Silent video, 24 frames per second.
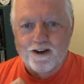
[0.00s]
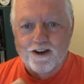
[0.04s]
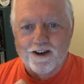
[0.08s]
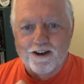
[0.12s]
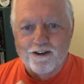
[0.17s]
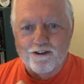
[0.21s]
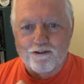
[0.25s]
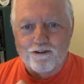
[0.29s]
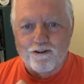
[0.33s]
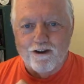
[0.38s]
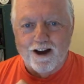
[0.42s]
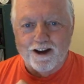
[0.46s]

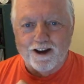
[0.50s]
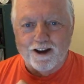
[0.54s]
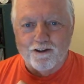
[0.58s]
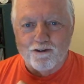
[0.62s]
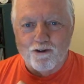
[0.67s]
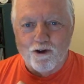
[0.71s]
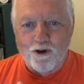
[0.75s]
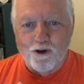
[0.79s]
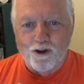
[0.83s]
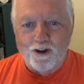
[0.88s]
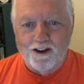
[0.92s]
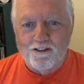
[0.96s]
Rock and
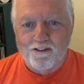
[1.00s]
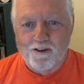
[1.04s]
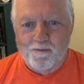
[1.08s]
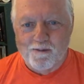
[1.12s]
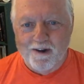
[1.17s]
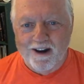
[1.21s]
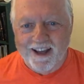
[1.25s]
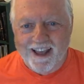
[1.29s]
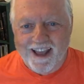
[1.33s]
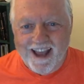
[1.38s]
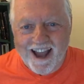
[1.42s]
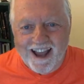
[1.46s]
roll,
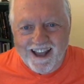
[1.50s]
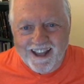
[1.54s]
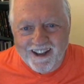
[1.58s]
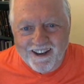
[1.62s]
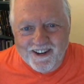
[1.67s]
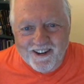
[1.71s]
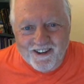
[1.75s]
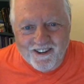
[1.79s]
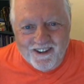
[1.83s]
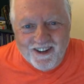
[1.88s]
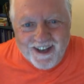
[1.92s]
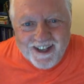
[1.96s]
everybody. How you
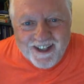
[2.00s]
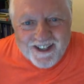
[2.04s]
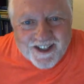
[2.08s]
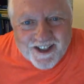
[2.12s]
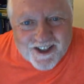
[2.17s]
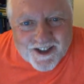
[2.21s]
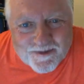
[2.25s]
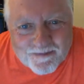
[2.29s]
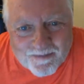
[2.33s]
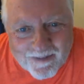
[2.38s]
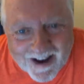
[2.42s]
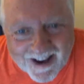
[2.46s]
doing? This
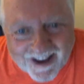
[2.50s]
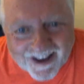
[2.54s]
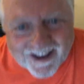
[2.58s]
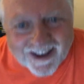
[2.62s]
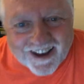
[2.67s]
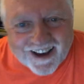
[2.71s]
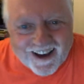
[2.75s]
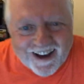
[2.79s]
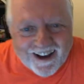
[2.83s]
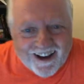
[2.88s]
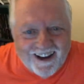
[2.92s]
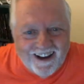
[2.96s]
is
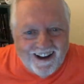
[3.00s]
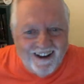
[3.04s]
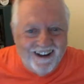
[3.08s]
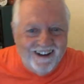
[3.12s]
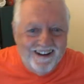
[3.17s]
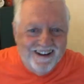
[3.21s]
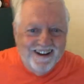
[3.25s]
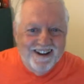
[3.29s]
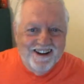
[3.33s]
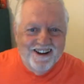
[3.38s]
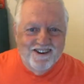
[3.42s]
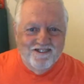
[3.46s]
Mike
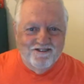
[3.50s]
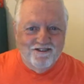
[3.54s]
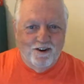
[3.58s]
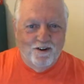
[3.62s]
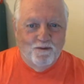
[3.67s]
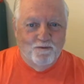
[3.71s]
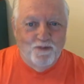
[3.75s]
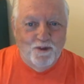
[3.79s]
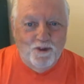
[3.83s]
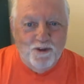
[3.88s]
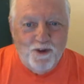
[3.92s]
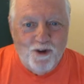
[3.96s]

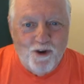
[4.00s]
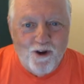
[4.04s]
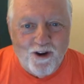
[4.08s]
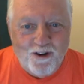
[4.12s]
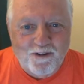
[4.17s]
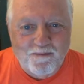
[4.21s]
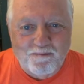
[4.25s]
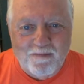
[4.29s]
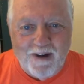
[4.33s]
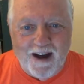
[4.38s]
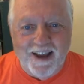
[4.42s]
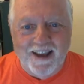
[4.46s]
from New
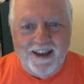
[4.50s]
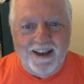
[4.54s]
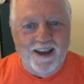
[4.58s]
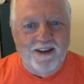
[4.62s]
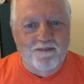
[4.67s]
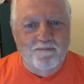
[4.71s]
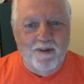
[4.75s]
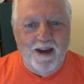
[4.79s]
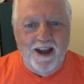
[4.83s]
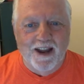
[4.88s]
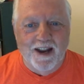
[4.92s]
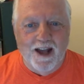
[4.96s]
York, Mike,
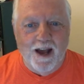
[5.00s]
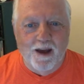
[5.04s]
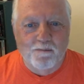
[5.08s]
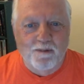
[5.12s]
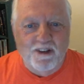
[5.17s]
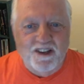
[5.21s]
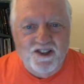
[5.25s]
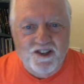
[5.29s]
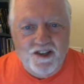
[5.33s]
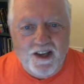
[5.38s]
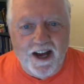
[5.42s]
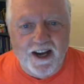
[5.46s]
and man, I'm
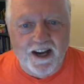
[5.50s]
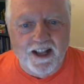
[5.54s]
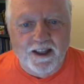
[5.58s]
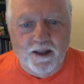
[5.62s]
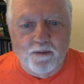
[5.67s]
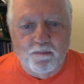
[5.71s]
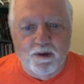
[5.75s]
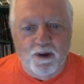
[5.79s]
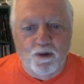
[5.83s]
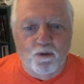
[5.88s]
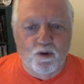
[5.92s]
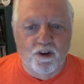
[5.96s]
excited to
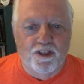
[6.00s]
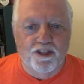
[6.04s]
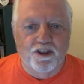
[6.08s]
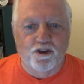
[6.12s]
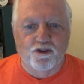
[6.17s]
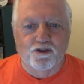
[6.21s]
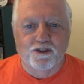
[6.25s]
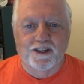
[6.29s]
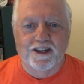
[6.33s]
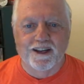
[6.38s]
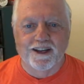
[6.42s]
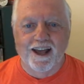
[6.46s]
be with you
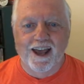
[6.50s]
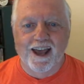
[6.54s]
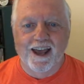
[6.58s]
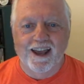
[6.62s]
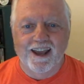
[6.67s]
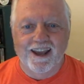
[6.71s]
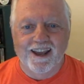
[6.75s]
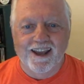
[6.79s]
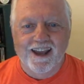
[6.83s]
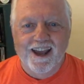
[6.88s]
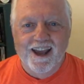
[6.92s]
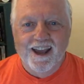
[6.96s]

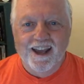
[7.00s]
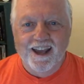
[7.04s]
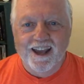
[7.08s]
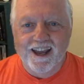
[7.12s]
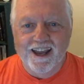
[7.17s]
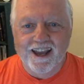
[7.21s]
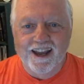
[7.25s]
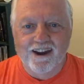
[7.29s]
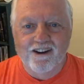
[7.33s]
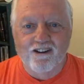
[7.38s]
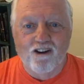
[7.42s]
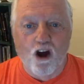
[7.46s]
today
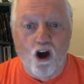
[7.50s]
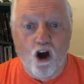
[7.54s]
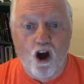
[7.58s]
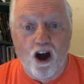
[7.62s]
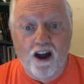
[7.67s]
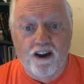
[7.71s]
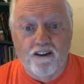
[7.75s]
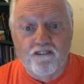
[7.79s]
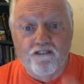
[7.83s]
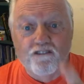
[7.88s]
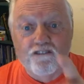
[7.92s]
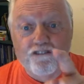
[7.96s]
here
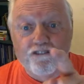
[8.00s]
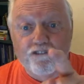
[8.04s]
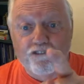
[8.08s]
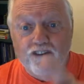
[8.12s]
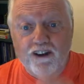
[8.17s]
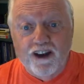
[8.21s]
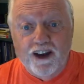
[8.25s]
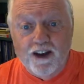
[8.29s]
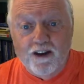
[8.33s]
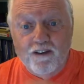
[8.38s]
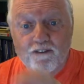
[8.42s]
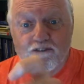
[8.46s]
on
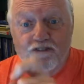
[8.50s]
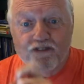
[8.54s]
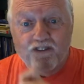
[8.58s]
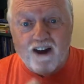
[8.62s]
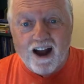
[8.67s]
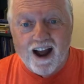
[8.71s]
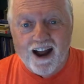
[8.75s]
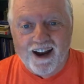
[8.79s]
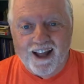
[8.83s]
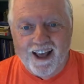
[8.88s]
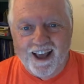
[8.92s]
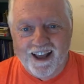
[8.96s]
Freedom
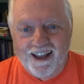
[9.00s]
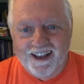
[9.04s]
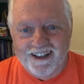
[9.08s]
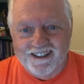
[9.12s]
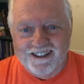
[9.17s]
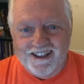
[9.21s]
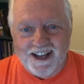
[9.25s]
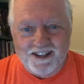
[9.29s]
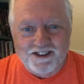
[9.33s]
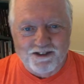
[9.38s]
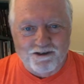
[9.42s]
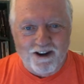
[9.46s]
Fridays.
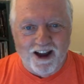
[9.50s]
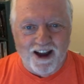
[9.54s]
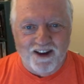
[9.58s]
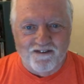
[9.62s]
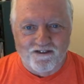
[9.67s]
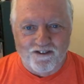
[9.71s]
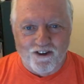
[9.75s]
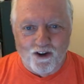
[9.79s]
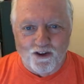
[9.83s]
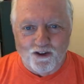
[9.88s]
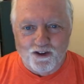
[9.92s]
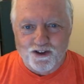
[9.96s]
That's right,
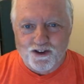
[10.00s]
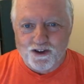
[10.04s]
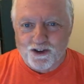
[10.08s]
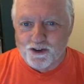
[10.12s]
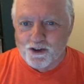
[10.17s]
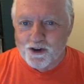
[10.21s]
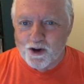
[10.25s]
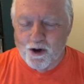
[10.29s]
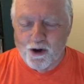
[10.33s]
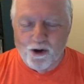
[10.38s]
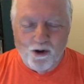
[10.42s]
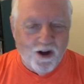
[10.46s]
folks. You
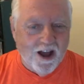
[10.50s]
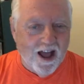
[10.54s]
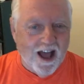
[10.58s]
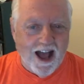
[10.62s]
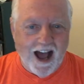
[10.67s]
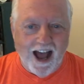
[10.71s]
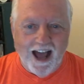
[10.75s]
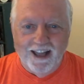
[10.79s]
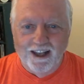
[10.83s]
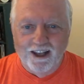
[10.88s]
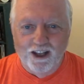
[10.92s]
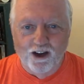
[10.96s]
know
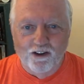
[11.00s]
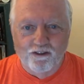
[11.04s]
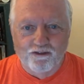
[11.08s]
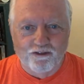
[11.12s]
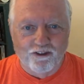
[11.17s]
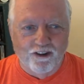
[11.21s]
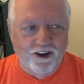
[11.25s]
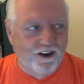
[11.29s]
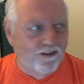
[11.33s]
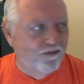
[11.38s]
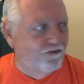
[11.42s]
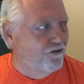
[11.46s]
I love
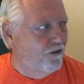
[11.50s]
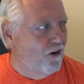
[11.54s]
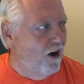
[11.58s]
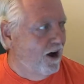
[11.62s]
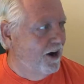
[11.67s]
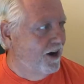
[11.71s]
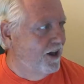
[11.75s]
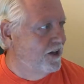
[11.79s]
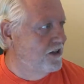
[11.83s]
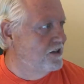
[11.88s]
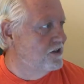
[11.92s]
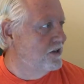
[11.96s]
Freedom
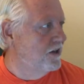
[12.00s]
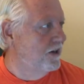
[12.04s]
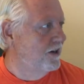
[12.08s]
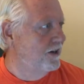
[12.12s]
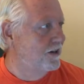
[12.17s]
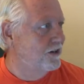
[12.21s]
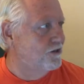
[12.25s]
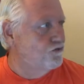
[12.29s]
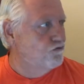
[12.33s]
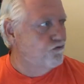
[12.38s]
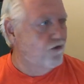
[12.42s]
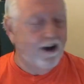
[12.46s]
Fridays, and
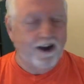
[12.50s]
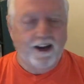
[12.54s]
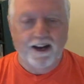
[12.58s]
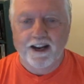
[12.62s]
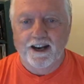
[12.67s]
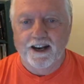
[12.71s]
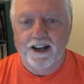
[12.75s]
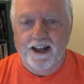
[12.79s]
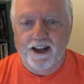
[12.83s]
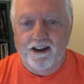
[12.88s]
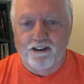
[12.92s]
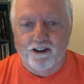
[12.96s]
it's
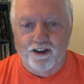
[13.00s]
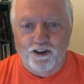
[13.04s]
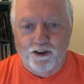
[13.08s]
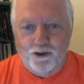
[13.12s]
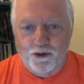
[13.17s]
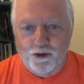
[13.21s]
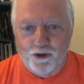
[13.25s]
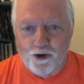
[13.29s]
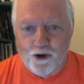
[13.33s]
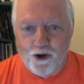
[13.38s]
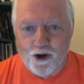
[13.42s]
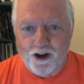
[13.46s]
raining here in New
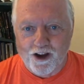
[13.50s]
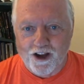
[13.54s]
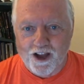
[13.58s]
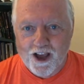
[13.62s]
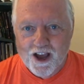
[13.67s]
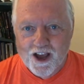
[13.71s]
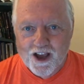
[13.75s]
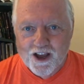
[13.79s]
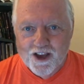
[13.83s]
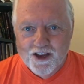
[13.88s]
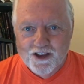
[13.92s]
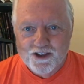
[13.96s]
York,
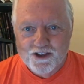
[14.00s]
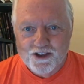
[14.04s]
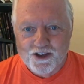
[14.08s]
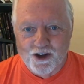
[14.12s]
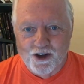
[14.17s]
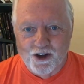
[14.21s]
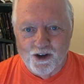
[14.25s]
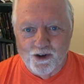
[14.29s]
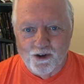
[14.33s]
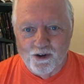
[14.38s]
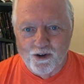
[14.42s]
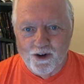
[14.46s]

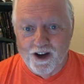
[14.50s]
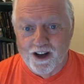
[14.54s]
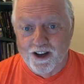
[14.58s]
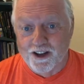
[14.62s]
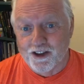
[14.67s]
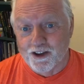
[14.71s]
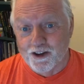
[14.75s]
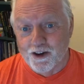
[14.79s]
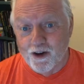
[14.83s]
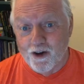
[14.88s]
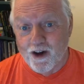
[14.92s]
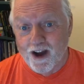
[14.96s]
so
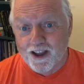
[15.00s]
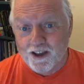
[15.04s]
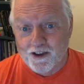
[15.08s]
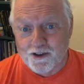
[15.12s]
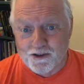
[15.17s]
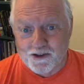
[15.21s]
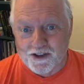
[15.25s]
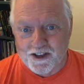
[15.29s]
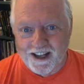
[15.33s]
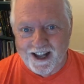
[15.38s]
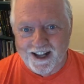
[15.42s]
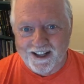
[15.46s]
I
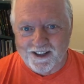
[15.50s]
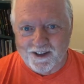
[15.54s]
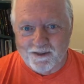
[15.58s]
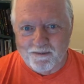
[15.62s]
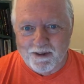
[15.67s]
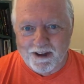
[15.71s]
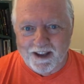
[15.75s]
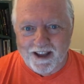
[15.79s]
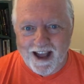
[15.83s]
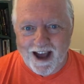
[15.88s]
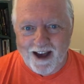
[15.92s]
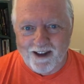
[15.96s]
usually like to
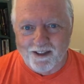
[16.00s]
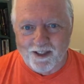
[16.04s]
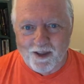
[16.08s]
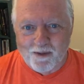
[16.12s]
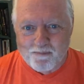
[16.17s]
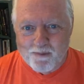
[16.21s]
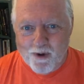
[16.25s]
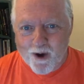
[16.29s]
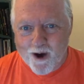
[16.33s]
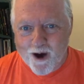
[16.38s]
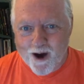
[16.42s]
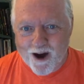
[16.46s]
be out in the
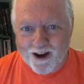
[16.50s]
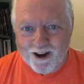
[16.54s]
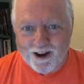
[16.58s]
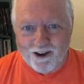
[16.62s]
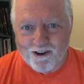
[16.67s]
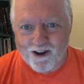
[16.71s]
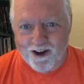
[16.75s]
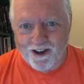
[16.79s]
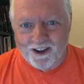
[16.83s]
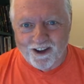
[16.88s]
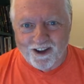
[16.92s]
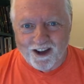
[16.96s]
park or
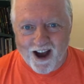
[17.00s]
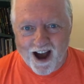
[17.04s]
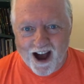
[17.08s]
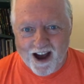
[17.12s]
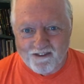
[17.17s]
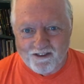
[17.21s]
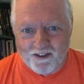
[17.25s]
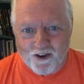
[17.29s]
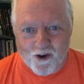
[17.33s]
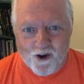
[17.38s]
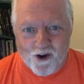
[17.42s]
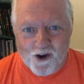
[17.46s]
on the
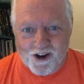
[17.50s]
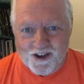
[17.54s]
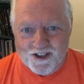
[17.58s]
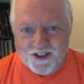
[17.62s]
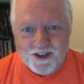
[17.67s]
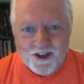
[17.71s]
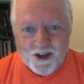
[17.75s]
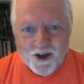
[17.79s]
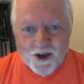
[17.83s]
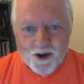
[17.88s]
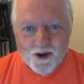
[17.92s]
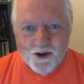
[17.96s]
golf
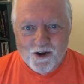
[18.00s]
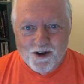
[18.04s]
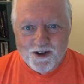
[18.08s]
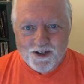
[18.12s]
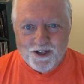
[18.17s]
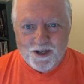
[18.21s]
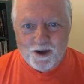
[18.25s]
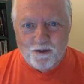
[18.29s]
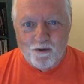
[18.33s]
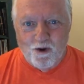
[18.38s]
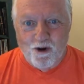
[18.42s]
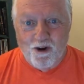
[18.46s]
course or
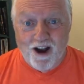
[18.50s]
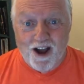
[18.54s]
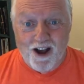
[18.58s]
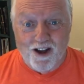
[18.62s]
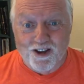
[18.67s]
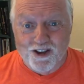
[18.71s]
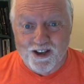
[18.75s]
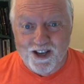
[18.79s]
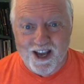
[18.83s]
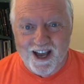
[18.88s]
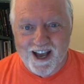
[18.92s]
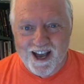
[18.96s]
somewhere
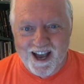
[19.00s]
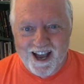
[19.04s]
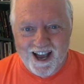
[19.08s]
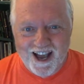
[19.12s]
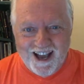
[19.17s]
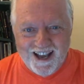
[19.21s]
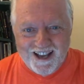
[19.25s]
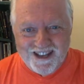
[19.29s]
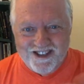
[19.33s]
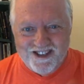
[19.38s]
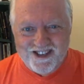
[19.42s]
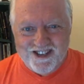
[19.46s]
else
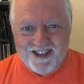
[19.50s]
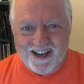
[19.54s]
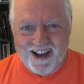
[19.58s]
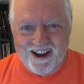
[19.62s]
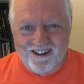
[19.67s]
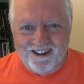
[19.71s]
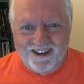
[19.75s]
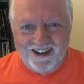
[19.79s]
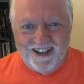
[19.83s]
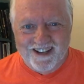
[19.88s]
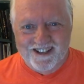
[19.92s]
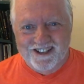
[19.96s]

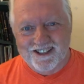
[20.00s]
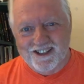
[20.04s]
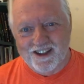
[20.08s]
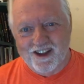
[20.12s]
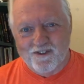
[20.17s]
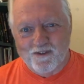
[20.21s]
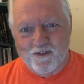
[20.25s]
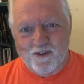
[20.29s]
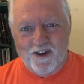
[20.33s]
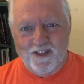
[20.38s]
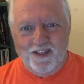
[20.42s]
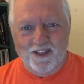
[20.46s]
sharing this
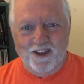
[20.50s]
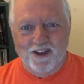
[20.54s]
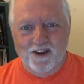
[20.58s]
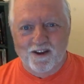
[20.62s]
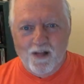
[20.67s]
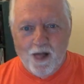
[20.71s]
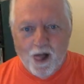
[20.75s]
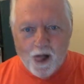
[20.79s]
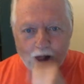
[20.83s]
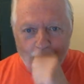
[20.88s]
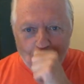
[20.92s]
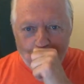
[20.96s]
stuff with you.
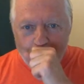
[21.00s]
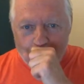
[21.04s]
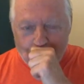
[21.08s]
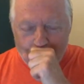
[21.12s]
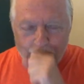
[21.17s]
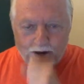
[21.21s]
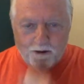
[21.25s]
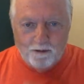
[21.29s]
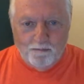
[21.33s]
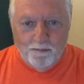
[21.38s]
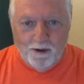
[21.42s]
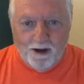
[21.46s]

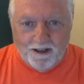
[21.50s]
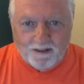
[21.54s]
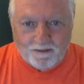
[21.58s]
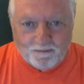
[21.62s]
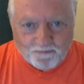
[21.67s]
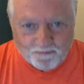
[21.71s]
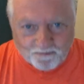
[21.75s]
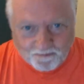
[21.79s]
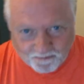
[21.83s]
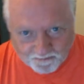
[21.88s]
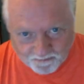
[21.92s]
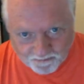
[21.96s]
But
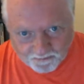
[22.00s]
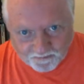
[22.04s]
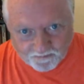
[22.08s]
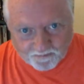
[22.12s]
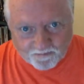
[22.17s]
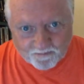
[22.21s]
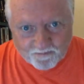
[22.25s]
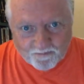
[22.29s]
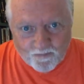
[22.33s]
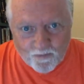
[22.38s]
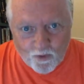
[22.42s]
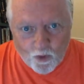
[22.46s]

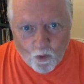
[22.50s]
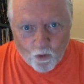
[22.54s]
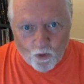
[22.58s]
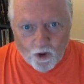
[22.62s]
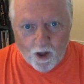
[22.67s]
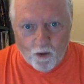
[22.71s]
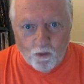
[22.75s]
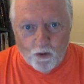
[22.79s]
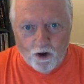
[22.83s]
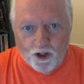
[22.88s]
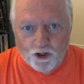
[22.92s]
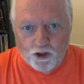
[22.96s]
what
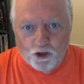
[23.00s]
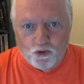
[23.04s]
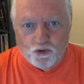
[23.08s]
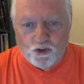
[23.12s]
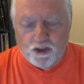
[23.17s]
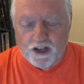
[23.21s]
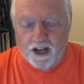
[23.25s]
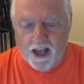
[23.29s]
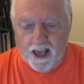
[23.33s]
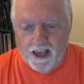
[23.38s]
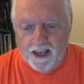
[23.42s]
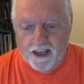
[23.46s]
I want to do
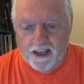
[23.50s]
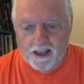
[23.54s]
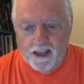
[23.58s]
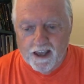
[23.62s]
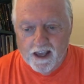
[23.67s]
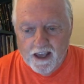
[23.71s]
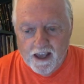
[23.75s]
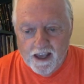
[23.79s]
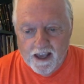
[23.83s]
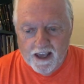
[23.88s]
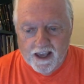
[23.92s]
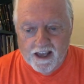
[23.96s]
today
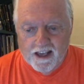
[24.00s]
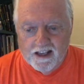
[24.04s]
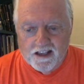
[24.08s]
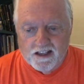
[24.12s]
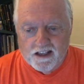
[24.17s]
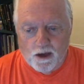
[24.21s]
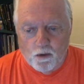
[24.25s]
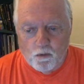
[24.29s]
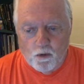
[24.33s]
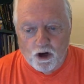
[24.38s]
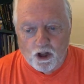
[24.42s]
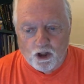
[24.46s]

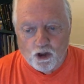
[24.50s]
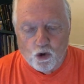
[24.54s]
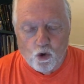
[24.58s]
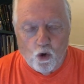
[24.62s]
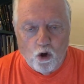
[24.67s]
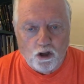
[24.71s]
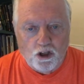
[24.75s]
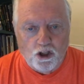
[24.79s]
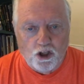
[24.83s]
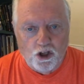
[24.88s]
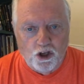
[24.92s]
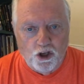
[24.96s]
is I want to
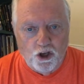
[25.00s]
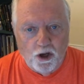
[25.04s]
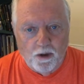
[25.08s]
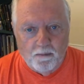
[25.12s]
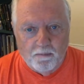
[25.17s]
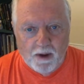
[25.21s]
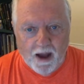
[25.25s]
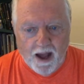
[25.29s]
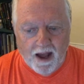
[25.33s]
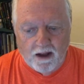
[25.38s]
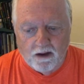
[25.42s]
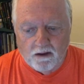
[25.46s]
talk to you
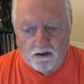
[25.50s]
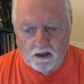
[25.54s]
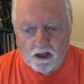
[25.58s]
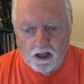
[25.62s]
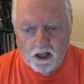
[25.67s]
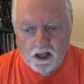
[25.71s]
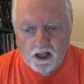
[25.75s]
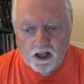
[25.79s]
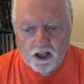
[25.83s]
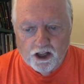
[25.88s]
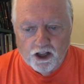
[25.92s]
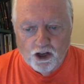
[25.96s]
about,
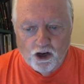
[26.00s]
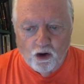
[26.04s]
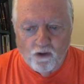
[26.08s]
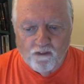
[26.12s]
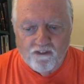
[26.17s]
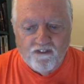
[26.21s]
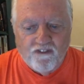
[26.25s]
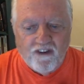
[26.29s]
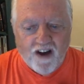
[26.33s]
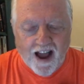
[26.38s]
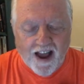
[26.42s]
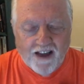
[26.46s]

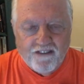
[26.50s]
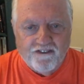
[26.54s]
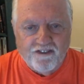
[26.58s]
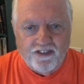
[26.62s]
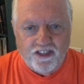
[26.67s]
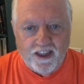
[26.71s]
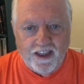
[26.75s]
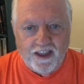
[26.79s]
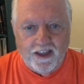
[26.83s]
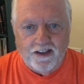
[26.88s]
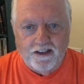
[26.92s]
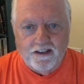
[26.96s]
5
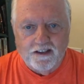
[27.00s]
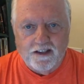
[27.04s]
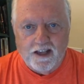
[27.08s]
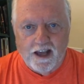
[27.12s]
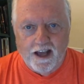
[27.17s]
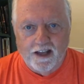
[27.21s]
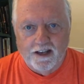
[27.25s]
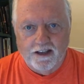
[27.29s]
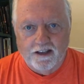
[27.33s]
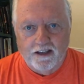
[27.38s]
things that,